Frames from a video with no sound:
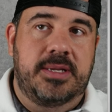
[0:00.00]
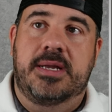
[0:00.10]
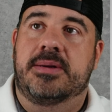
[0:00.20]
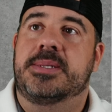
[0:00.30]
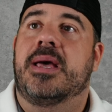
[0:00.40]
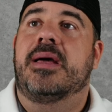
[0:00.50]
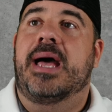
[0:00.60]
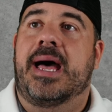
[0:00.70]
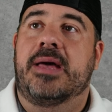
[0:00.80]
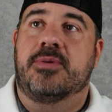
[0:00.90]
There it is.
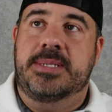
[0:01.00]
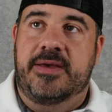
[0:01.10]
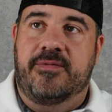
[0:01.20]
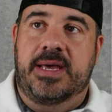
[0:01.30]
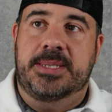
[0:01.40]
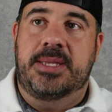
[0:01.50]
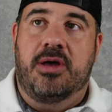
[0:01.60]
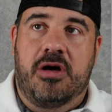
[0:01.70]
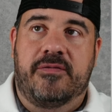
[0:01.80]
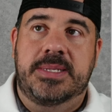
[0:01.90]
I would take Vegas on the
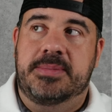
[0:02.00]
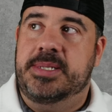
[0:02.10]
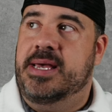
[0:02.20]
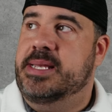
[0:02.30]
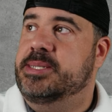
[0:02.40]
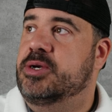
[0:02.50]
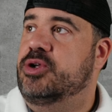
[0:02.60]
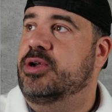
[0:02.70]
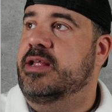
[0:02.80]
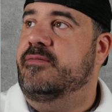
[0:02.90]
offensive side. So
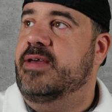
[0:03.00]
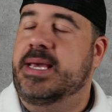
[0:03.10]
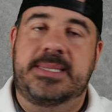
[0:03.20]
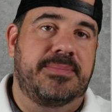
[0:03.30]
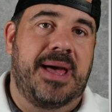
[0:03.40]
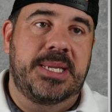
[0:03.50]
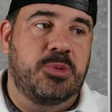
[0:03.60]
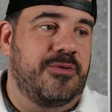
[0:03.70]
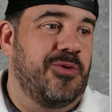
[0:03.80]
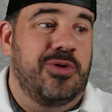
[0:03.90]
you're getting Vegas at minus
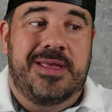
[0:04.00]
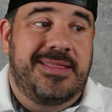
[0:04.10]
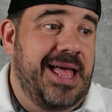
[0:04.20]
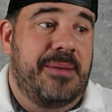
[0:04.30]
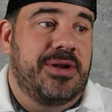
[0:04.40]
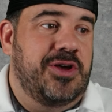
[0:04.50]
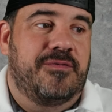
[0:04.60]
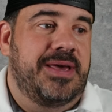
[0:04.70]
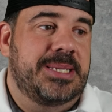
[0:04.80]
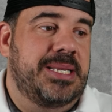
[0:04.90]
140. I'm going to go
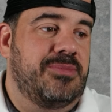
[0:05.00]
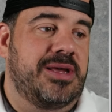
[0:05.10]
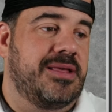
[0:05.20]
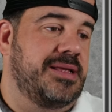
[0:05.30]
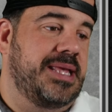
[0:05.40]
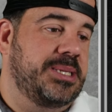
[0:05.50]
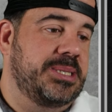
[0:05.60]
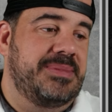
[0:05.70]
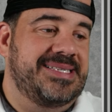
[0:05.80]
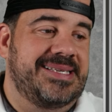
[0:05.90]
Vegas on the money line. That
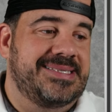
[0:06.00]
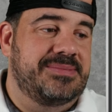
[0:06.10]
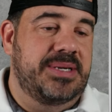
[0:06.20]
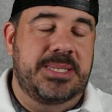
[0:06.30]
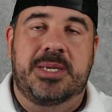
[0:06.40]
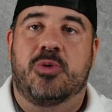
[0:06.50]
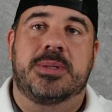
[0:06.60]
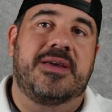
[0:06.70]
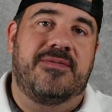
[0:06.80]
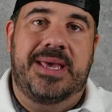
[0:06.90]
just makes sense to me. So we'll
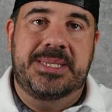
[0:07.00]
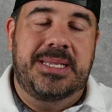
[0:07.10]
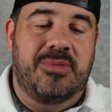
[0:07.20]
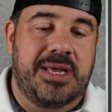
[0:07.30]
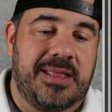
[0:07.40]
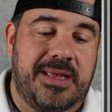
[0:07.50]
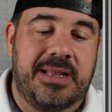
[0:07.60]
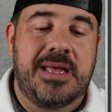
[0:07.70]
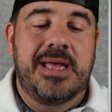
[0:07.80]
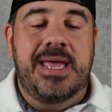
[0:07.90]
take Vegas on the money line,
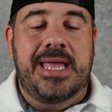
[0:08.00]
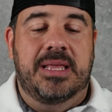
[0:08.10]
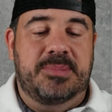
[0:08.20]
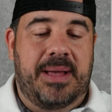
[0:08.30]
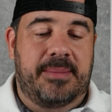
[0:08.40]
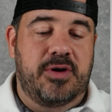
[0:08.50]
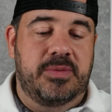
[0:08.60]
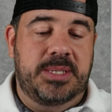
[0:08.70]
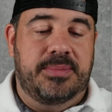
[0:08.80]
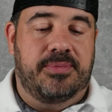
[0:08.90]
and let's pop
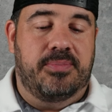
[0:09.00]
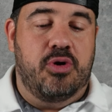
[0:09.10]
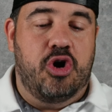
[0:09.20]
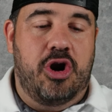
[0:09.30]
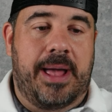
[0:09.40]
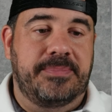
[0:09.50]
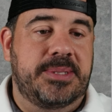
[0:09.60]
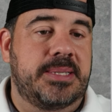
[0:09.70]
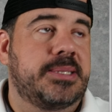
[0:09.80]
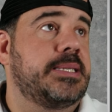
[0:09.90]
over to the
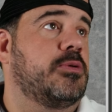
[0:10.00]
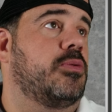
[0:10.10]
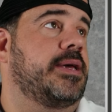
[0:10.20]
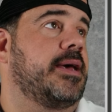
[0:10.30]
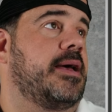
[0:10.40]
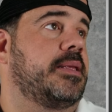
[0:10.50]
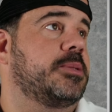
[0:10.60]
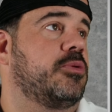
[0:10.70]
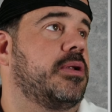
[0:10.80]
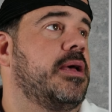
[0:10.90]
props and see what we got in
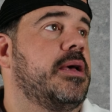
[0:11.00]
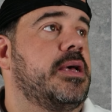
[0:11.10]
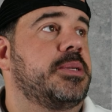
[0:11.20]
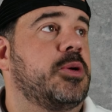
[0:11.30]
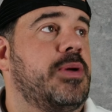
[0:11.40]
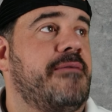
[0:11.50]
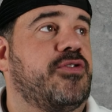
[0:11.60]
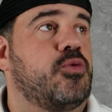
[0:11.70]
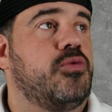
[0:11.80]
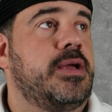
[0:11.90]
this one. So we have
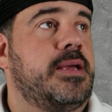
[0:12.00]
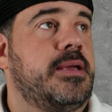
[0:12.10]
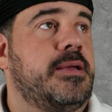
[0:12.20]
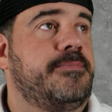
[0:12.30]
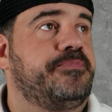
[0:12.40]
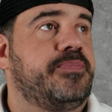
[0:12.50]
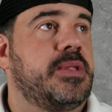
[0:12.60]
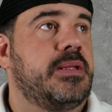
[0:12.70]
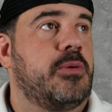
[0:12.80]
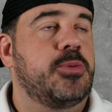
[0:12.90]
three.
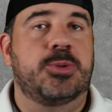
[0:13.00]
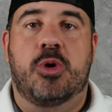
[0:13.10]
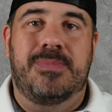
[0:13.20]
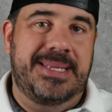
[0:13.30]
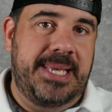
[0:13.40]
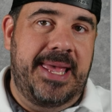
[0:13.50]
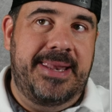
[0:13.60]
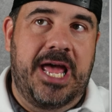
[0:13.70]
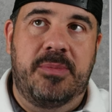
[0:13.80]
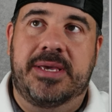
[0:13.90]
We're sorting by 10
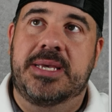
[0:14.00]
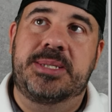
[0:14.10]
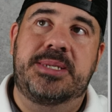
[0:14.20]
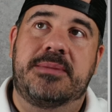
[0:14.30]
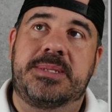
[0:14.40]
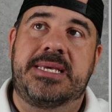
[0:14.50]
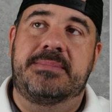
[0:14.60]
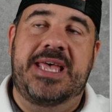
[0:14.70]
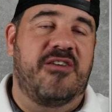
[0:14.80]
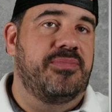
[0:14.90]
now because some
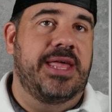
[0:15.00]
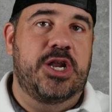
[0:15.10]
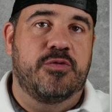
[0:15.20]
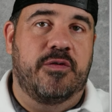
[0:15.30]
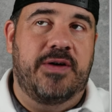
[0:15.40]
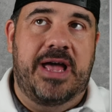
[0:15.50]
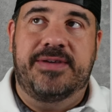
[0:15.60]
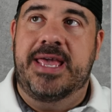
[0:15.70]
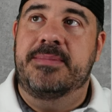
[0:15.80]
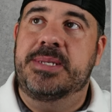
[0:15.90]
teams have played over five
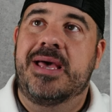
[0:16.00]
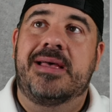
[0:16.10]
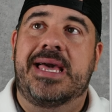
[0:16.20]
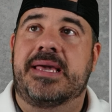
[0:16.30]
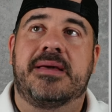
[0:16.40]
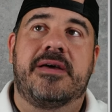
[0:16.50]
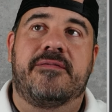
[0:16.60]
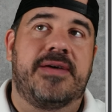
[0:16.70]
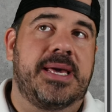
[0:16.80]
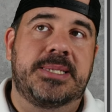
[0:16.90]
games. Like
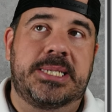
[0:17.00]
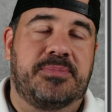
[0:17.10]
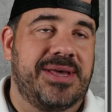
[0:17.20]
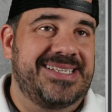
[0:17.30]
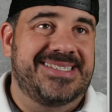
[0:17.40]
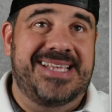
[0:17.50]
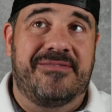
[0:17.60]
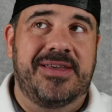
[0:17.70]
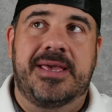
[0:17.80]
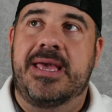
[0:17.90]
Vegas has played
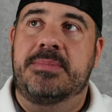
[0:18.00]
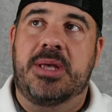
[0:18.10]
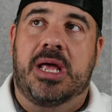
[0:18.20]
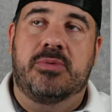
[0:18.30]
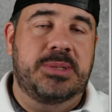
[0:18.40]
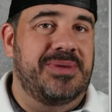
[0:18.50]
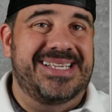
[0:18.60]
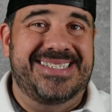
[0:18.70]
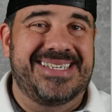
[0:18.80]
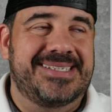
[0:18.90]
seven games. Ottawa's
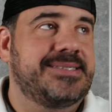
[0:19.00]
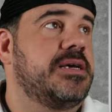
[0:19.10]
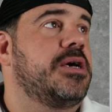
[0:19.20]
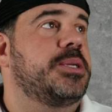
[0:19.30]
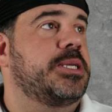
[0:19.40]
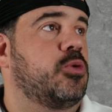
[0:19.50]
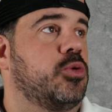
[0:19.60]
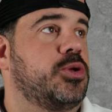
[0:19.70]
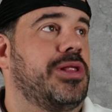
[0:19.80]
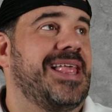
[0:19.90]
played six. So
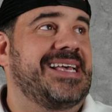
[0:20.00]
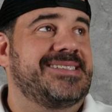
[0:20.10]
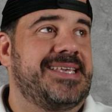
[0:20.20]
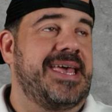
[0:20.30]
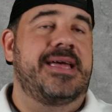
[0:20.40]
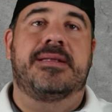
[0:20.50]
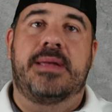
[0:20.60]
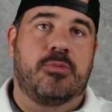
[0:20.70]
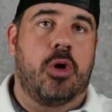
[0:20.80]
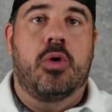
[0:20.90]
we'll do the last 10,
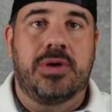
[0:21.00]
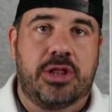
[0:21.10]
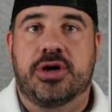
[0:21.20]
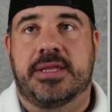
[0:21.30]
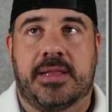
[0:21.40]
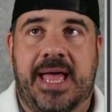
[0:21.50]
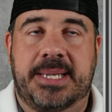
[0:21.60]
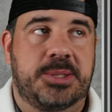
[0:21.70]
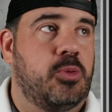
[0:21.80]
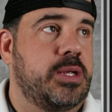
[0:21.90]
and we'll only look at the
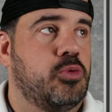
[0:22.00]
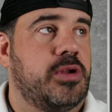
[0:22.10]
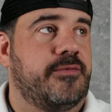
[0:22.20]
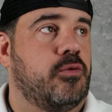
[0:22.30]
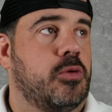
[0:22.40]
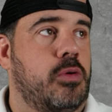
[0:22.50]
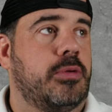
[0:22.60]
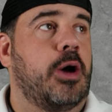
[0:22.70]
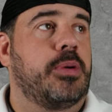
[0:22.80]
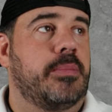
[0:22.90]
last 2024 when
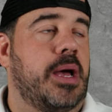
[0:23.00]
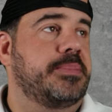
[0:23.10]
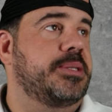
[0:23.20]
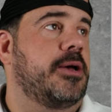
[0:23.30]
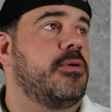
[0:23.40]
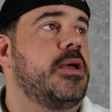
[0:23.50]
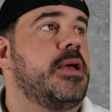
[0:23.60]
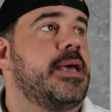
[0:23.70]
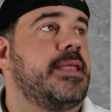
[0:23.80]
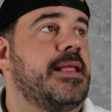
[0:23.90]
we open them up. So
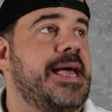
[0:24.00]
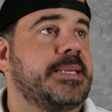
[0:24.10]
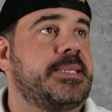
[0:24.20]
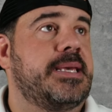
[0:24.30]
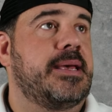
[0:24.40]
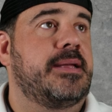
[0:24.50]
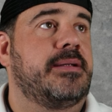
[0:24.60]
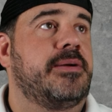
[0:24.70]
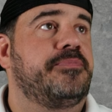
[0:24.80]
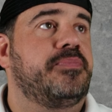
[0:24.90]
in the last
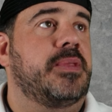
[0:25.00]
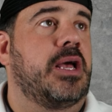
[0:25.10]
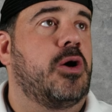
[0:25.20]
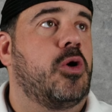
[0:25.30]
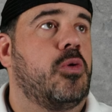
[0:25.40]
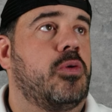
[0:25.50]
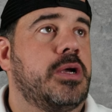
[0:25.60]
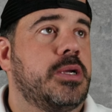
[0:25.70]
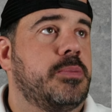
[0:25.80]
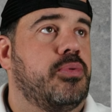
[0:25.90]
10, oh,
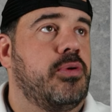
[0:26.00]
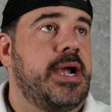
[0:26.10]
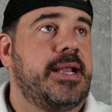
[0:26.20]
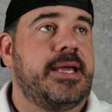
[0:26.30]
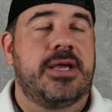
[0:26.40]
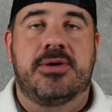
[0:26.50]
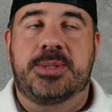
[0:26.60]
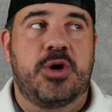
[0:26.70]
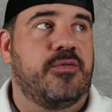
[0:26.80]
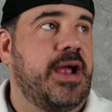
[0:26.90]
Brady here
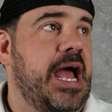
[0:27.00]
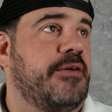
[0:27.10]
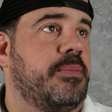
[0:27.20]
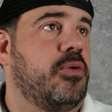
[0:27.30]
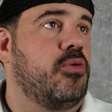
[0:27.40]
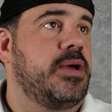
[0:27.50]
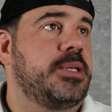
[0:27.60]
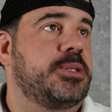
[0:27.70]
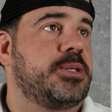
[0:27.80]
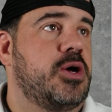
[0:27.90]
is over half a point,
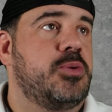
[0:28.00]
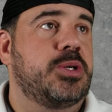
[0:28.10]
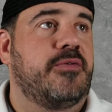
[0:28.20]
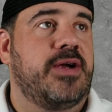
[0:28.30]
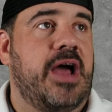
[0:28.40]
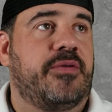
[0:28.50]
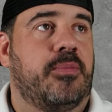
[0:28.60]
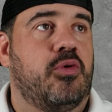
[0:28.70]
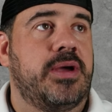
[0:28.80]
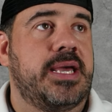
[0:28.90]
Stone's over half a
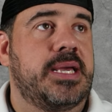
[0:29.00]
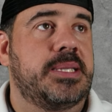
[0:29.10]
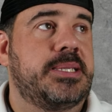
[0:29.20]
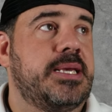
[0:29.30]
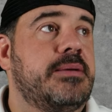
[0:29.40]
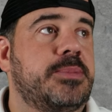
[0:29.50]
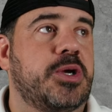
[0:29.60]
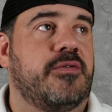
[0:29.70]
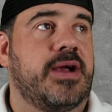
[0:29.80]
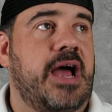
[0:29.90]
point, and Tim's
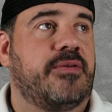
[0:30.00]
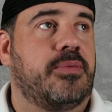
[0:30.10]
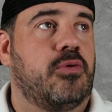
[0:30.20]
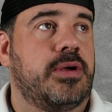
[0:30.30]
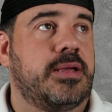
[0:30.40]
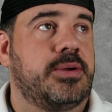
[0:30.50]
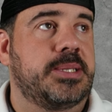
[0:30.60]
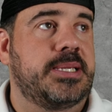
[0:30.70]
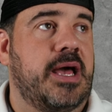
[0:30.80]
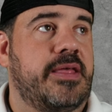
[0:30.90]
over half a point. You can
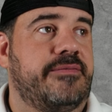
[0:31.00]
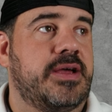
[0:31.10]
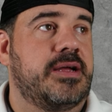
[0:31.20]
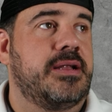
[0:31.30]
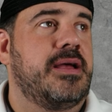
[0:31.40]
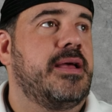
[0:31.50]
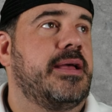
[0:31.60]
see how they've done.